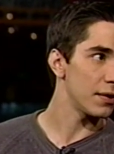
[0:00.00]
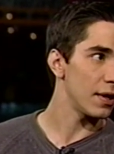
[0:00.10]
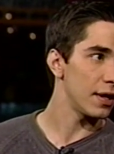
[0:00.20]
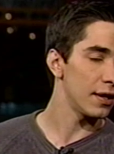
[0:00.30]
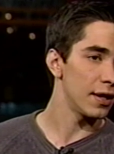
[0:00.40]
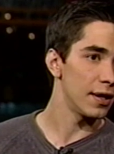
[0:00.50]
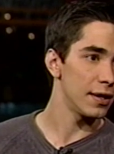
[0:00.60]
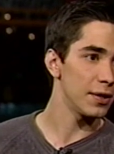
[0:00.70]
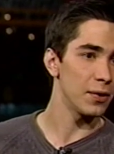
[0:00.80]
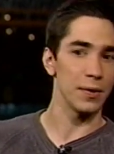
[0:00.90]
Oh, really? I,
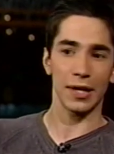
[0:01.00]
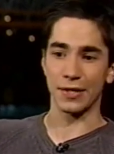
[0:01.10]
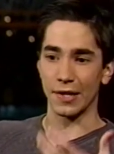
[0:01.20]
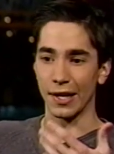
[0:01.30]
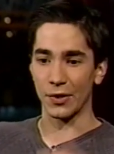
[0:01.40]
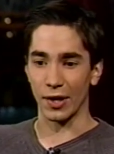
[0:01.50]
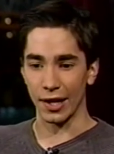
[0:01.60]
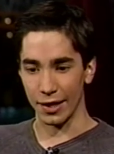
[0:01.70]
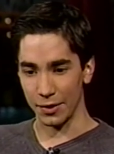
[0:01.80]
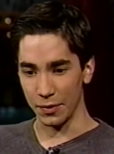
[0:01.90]
uh, you know, as an actor,
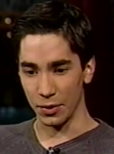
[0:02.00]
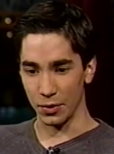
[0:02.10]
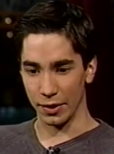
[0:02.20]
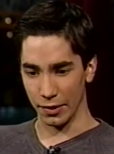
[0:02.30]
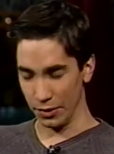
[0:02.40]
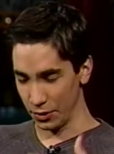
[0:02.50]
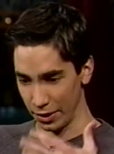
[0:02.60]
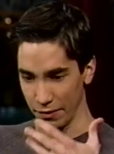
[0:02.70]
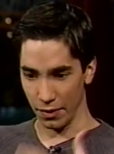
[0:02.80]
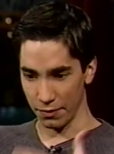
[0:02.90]
I, I they're
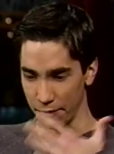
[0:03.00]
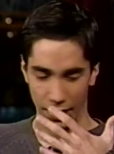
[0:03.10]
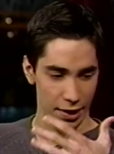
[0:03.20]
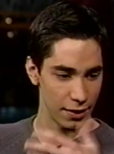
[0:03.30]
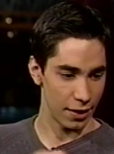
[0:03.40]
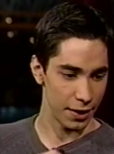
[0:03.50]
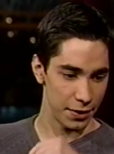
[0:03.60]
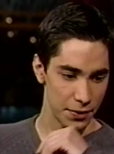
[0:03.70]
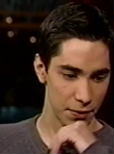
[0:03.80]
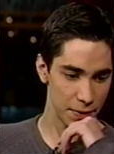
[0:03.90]
usually involved forgetting
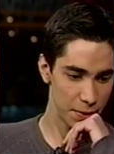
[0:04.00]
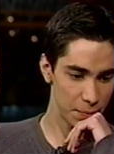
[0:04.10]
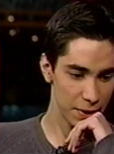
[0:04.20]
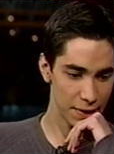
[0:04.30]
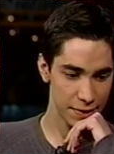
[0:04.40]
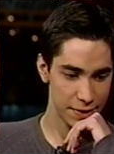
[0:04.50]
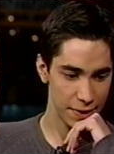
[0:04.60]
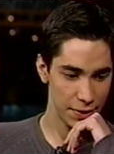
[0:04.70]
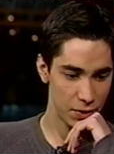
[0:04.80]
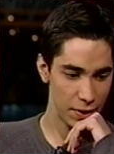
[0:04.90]
lines or, you know, being on
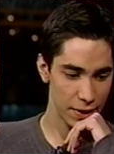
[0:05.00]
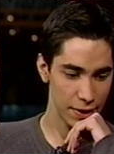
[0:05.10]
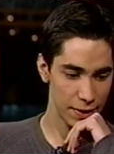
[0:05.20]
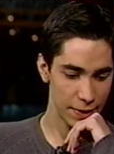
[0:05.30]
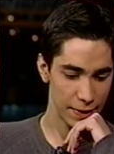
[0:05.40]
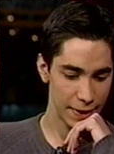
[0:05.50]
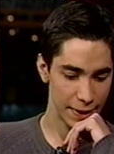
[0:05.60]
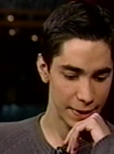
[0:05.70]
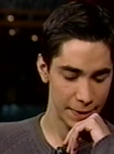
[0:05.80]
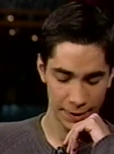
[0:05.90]
stage naked and
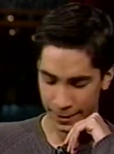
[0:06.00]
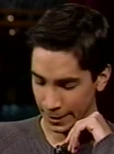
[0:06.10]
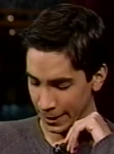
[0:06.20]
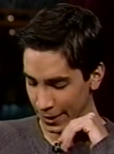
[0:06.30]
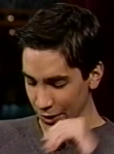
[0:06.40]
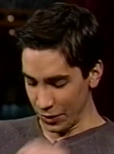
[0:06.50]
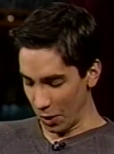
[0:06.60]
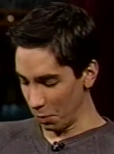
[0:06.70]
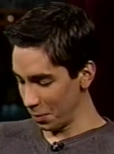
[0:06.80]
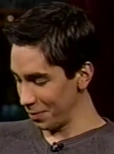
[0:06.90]
uh, so
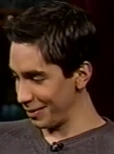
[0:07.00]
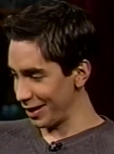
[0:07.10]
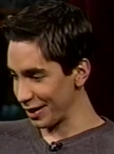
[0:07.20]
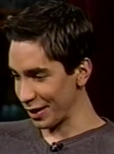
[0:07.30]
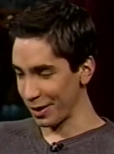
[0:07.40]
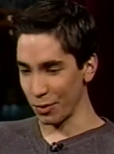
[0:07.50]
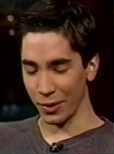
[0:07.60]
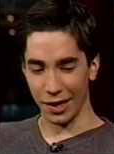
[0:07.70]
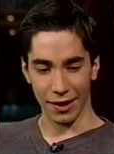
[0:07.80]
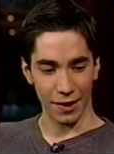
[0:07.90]
I'm, I, am
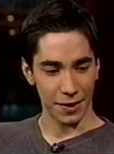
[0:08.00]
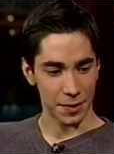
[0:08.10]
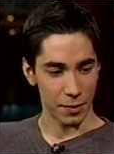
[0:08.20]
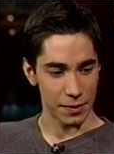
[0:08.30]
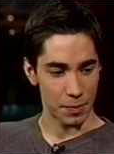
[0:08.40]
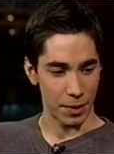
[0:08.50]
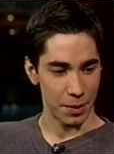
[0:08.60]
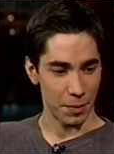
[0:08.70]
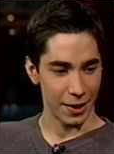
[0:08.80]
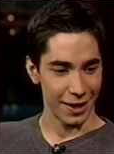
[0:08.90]
okay there, I suppose.
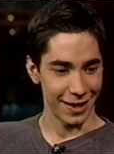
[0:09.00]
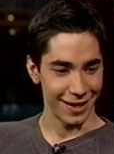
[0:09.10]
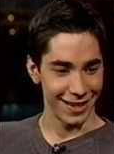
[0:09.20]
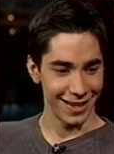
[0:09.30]
But, but, uh,